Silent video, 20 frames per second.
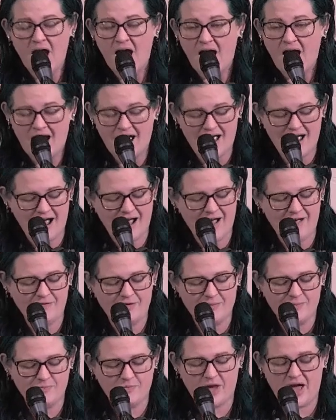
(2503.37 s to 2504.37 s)
I have
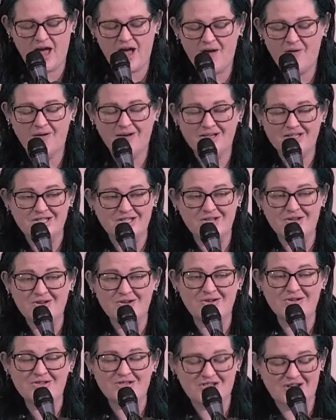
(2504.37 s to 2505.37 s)
the power
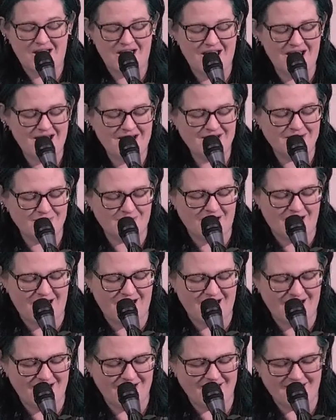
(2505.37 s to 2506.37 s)
to change
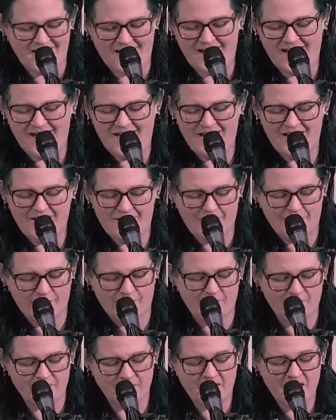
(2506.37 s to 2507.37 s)
my life.
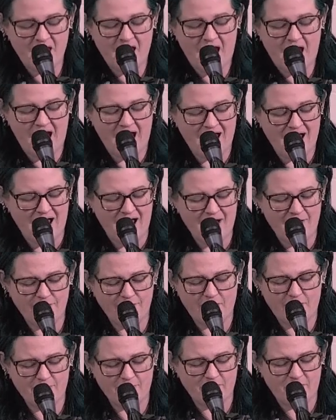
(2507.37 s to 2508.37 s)
I
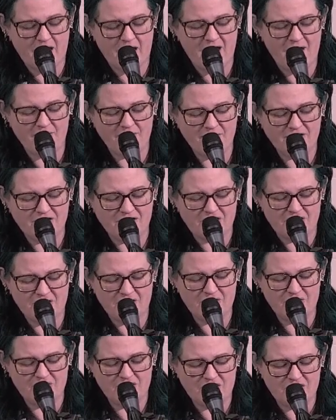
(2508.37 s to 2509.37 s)
have the power
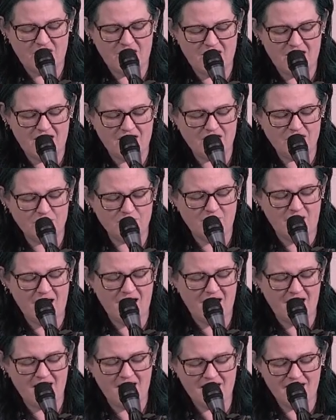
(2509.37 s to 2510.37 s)
to change
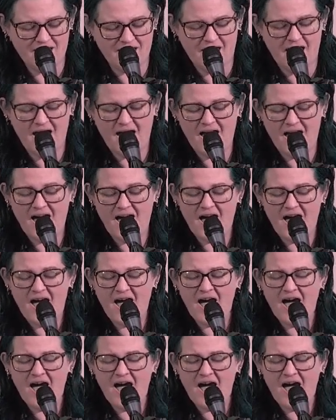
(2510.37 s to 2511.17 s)
my life.